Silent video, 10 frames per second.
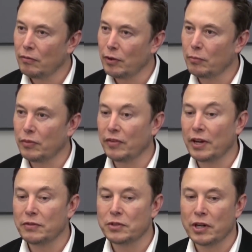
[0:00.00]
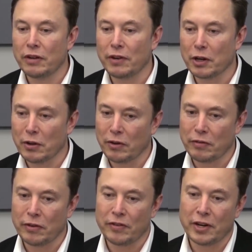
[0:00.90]
But the vast majority of our,
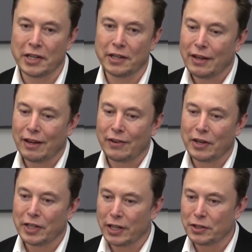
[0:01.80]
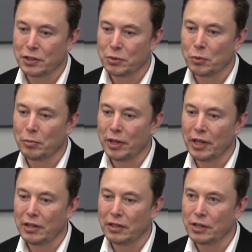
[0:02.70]
of, of our, of our intelligence will
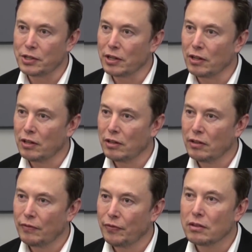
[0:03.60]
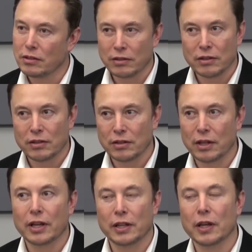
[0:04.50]
be digital. This is uh,
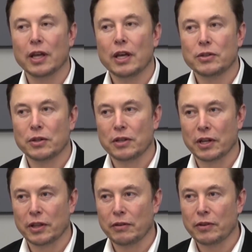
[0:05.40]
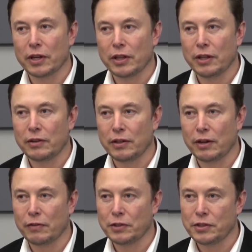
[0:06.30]
like, like so like think of like the, the
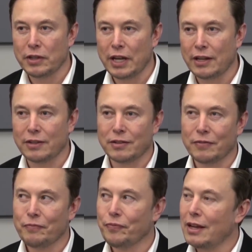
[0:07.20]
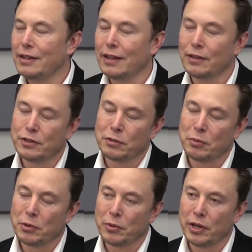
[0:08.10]
difference in intelligence
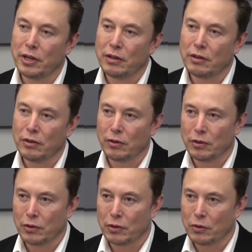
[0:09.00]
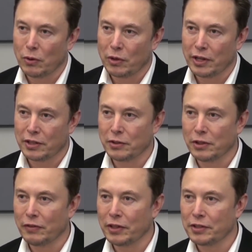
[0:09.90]
between your, the cortex and
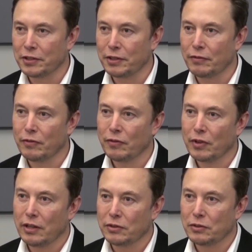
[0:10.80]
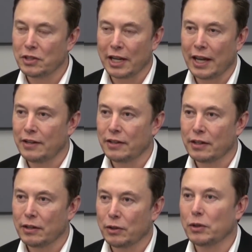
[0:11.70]
your limbic system is
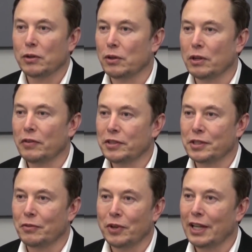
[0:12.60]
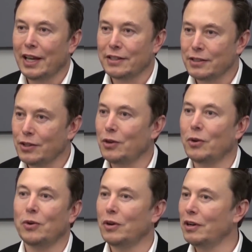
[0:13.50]
gigantic. Your, your, your limbic system really has
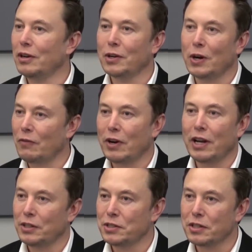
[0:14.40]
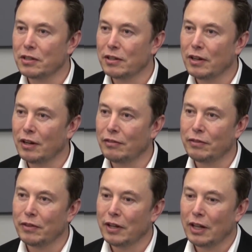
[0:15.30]
no comprehension
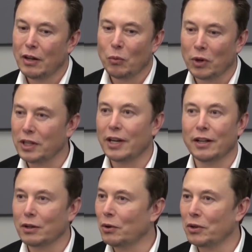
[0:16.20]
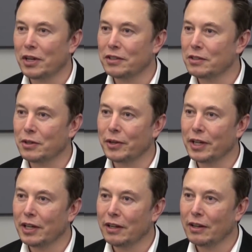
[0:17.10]
of what the hell the cortex is
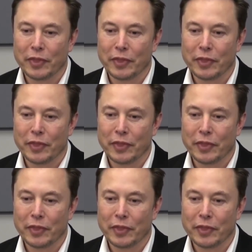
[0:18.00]
doing.